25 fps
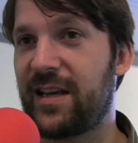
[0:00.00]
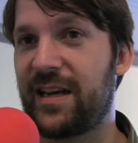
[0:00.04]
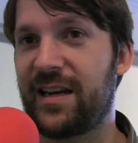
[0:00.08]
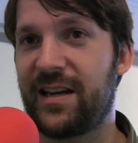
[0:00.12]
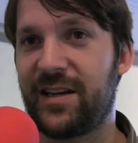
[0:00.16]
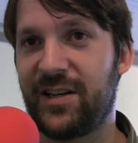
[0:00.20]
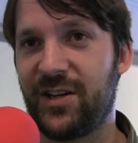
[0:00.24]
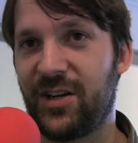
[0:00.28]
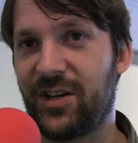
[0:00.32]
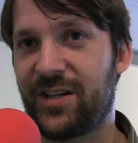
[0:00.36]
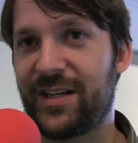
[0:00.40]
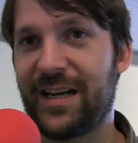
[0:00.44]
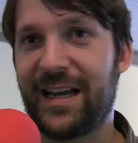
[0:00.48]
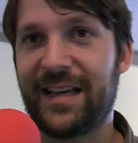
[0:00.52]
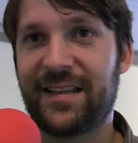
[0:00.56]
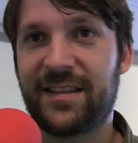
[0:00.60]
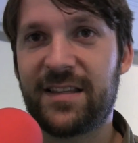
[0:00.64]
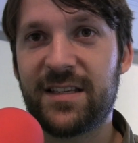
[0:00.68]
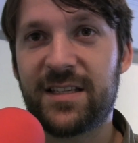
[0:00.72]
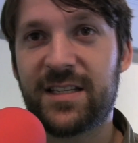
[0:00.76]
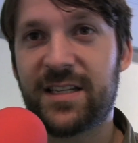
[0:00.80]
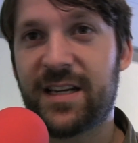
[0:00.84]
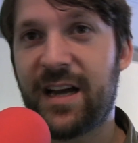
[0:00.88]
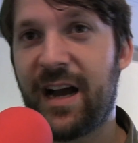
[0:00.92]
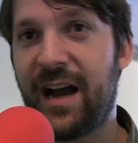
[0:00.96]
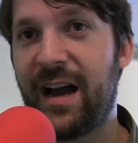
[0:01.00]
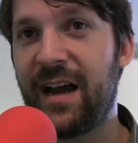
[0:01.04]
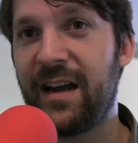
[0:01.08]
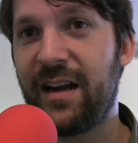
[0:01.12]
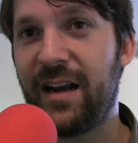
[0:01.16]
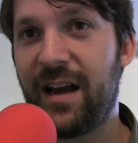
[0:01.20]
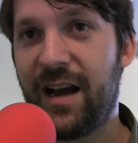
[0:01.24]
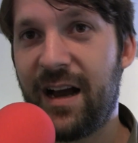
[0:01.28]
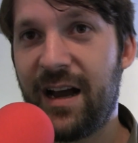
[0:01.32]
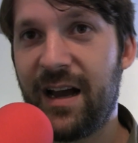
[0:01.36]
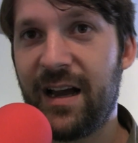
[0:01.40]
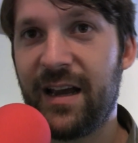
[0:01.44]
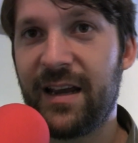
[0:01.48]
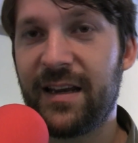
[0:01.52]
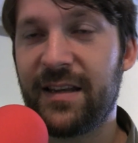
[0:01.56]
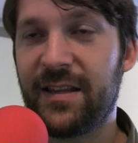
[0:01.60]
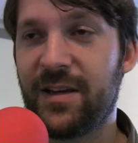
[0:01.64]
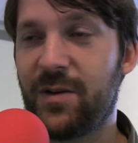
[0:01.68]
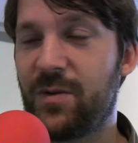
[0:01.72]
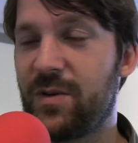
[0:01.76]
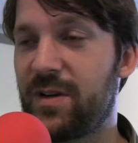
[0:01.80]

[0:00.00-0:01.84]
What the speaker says: that it looked like the skyline.